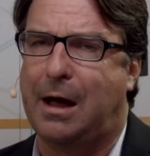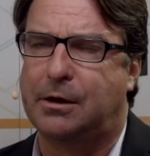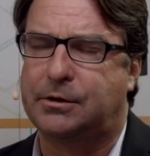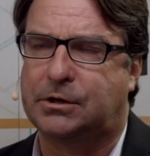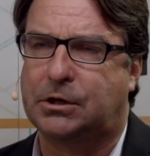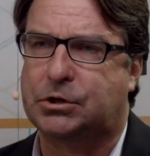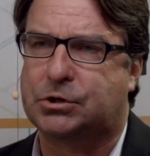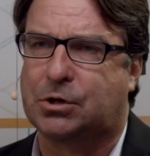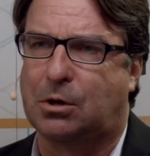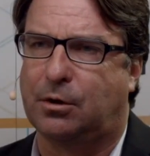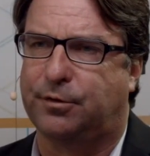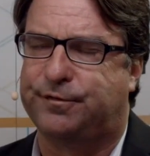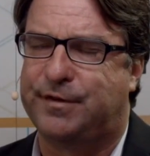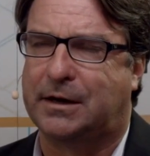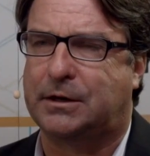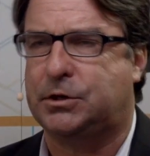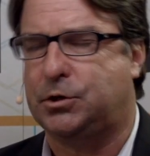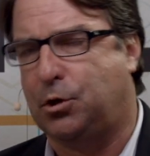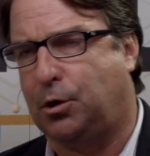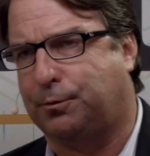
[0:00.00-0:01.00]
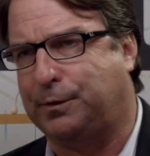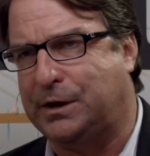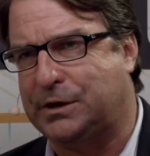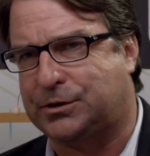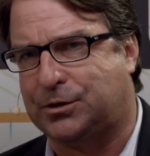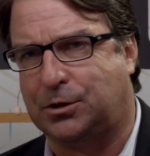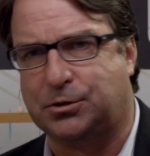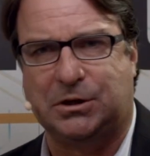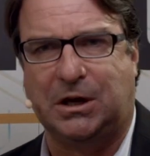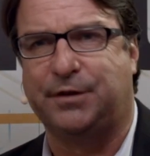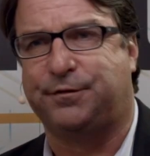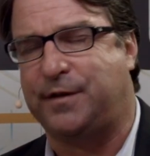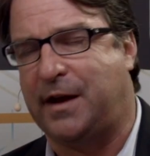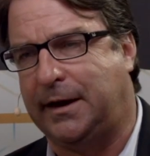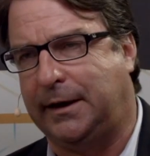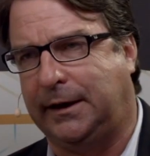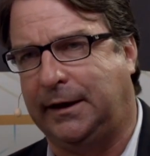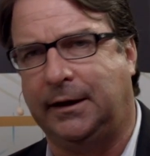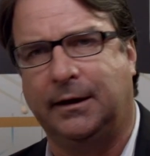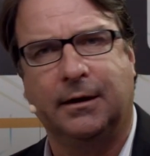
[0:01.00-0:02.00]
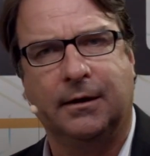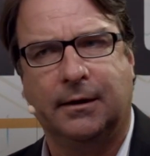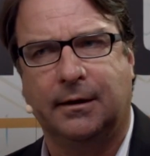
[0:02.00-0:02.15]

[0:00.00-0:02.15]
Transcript: does this show affect your research, if any?